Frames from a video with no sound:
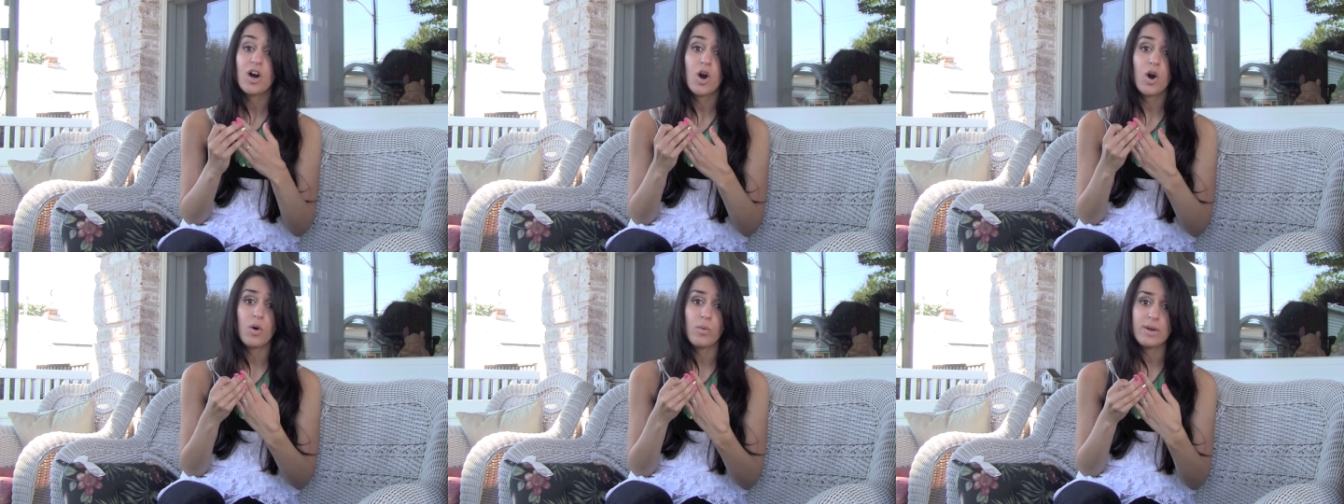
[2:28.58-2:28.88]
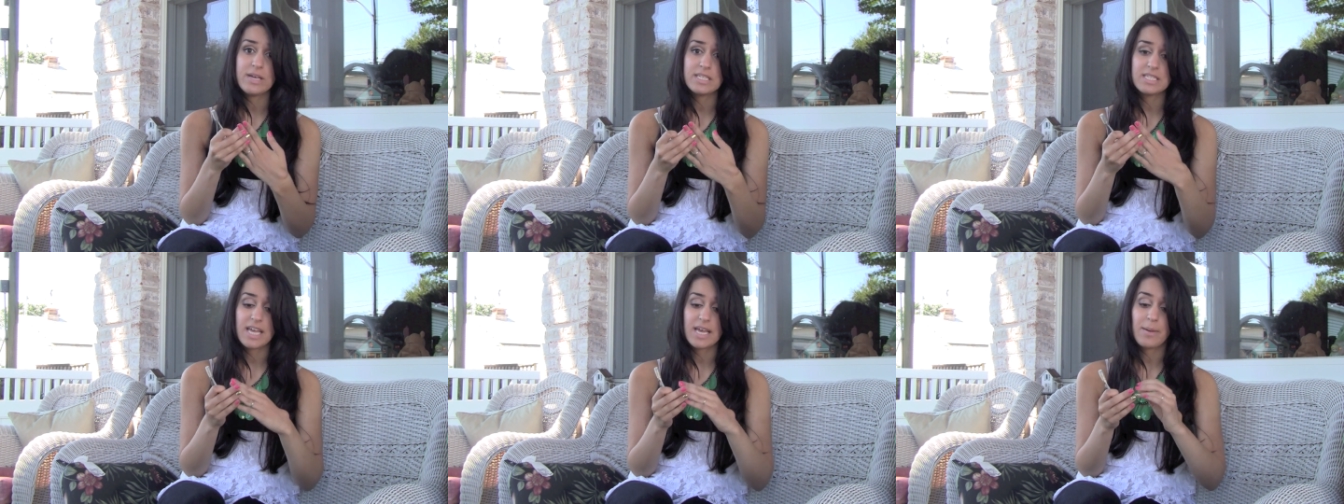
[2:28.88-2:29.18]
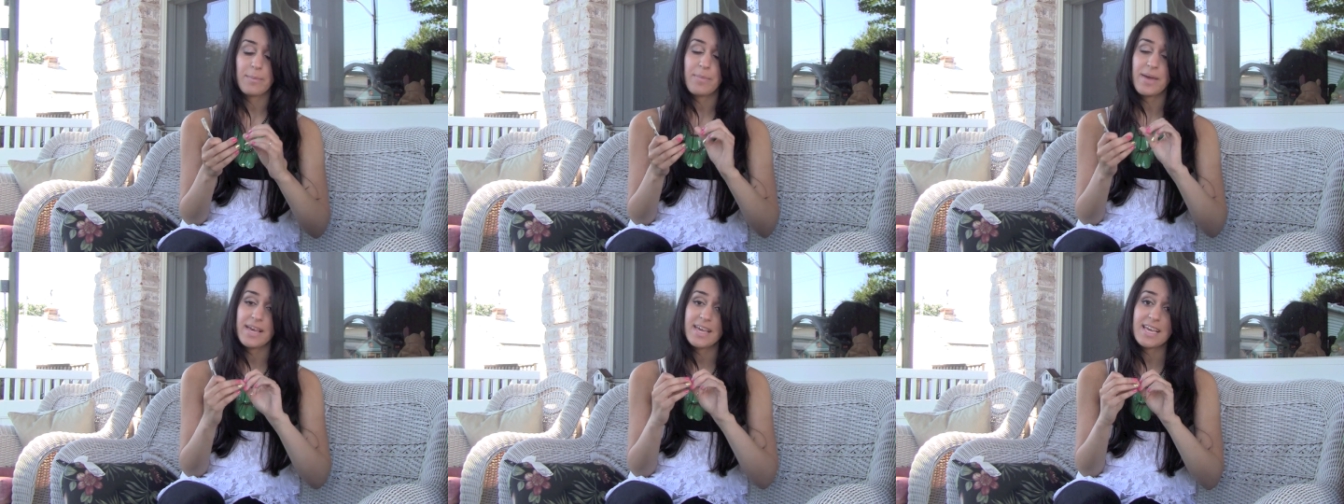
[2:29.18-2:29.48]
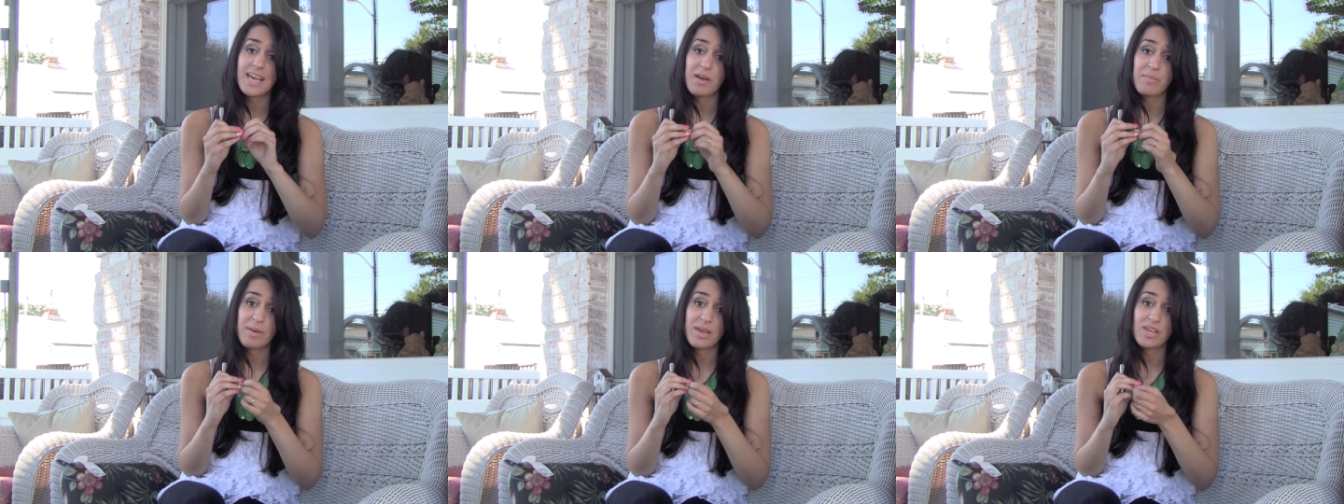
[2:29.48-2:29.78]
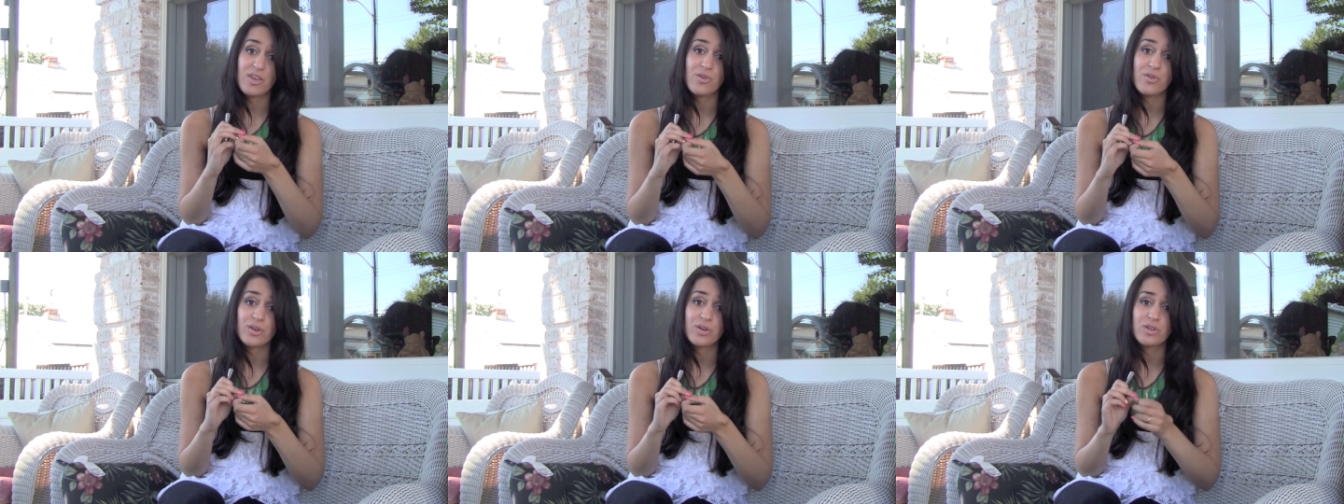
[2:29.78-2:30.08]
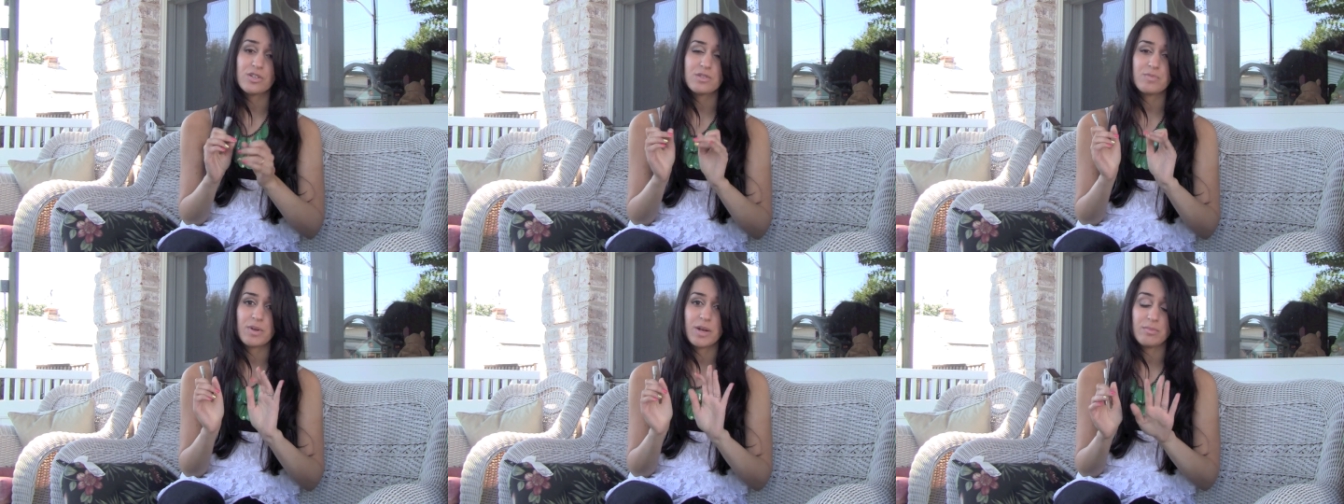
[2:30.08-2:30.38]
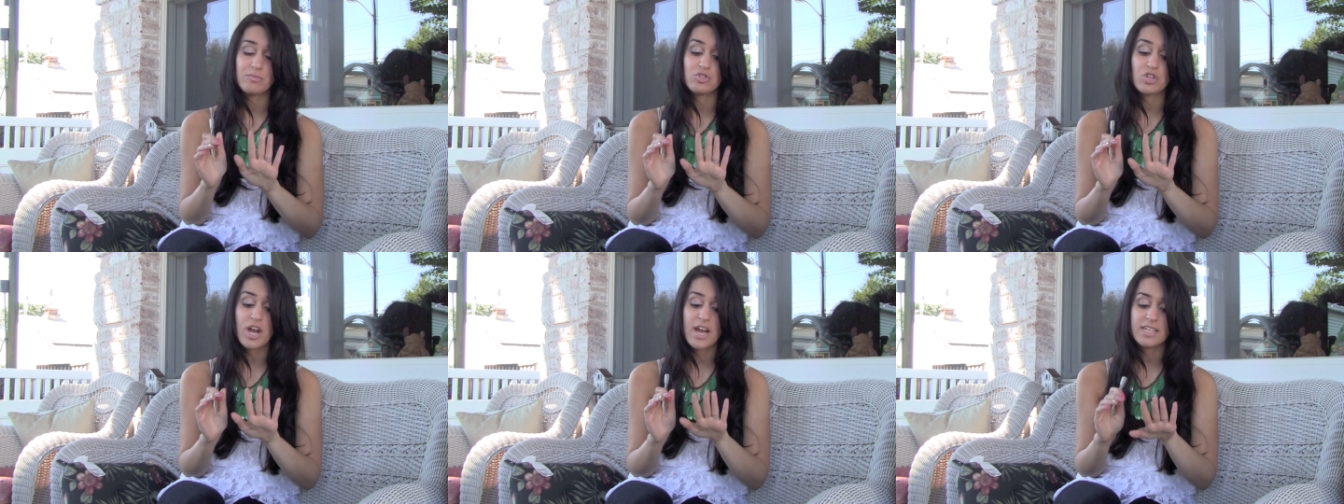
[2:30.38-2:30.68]
always like picking out my cuticles, but
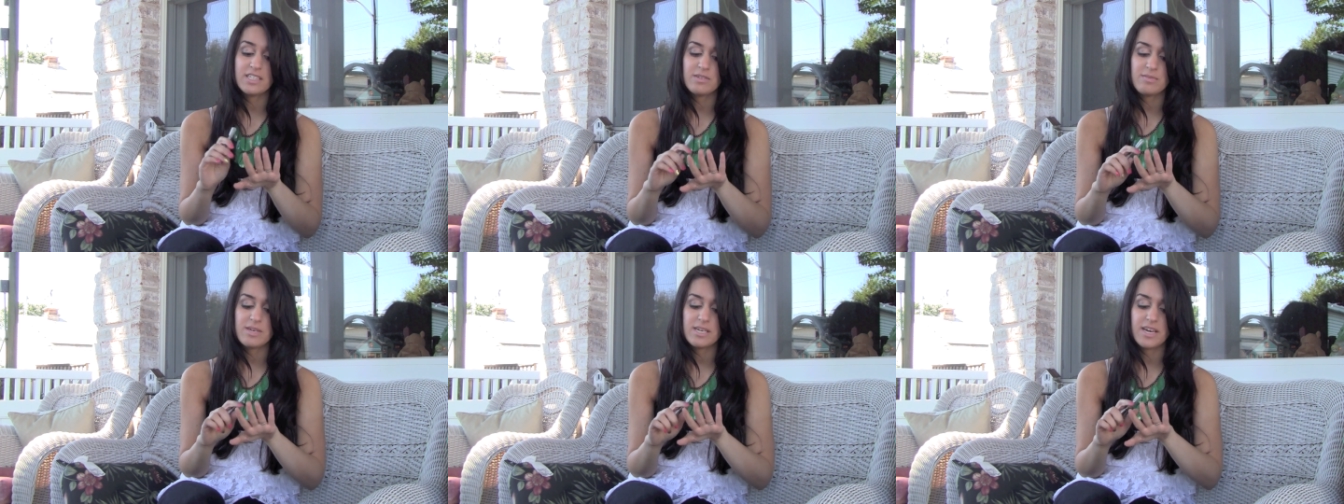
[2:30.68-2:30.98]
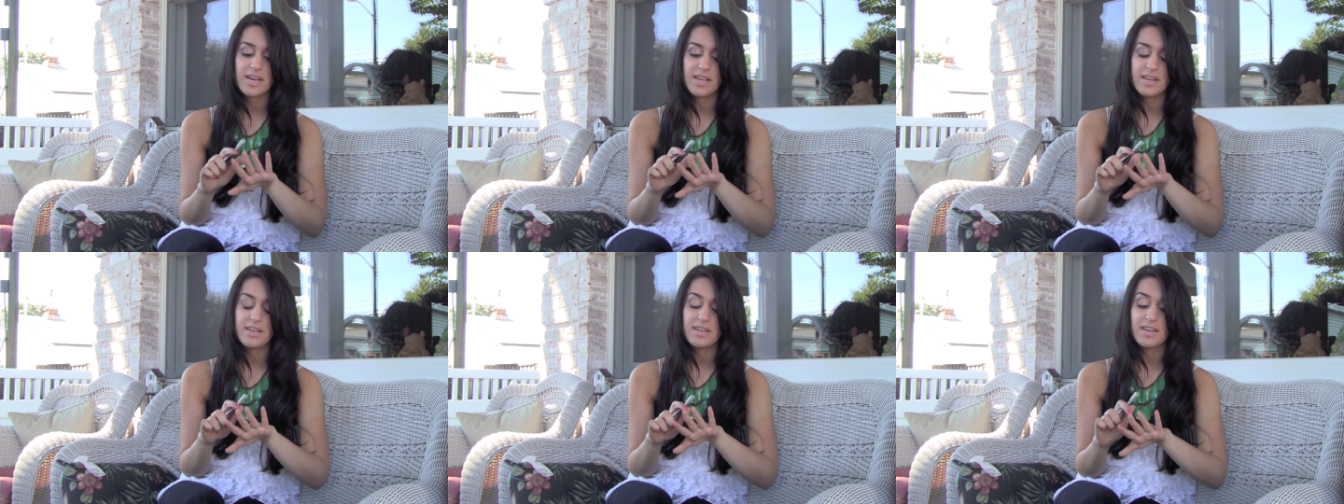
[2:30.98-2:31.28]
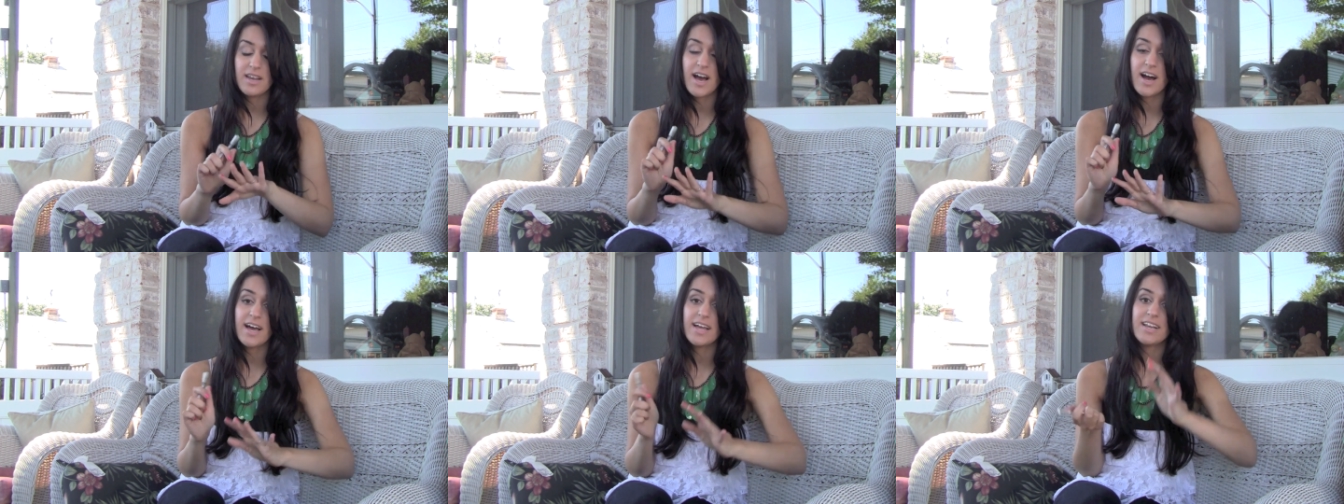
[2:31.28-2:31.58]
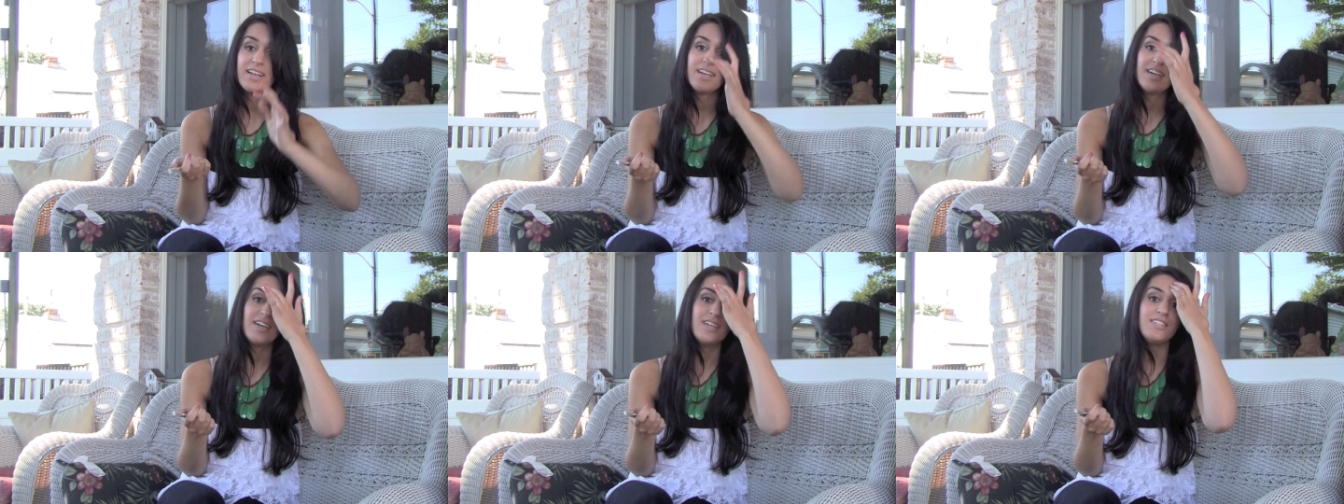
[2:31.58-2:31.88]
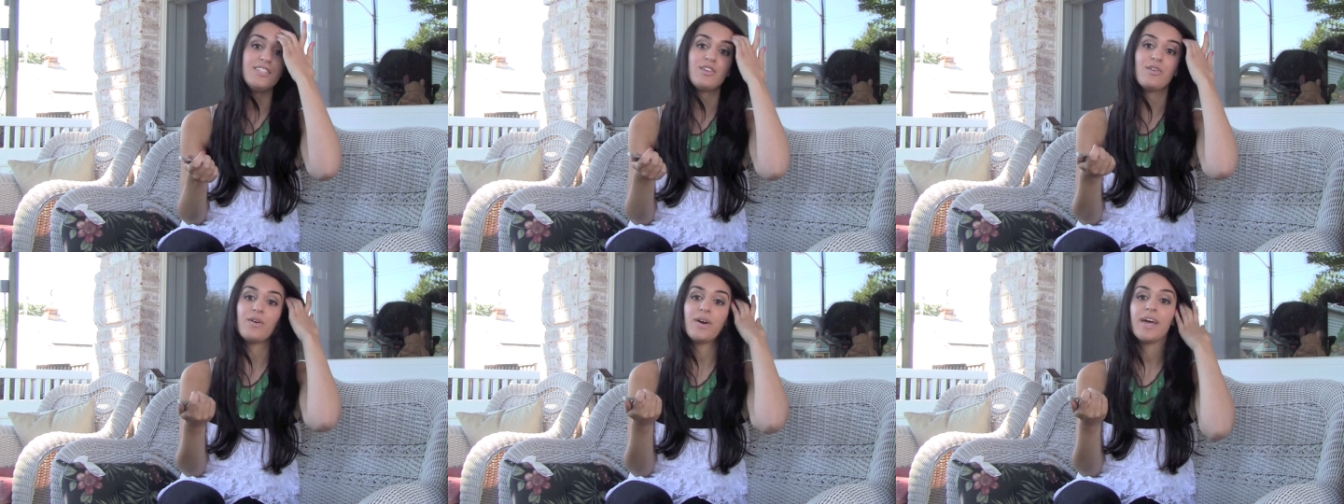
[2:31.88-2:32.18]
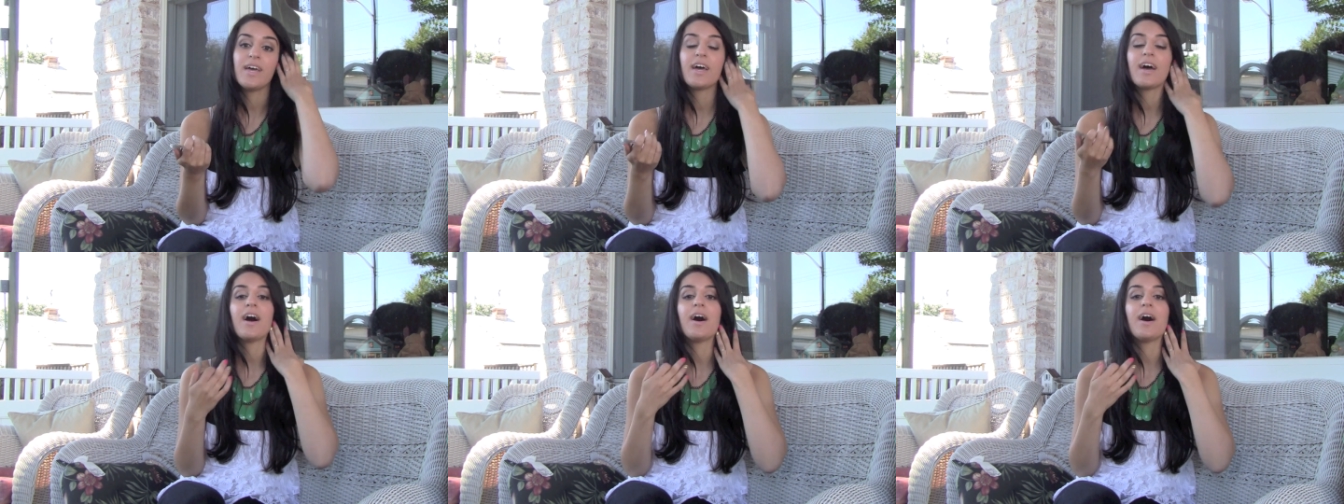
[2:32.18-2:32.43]
I'm trying to be good and not do it.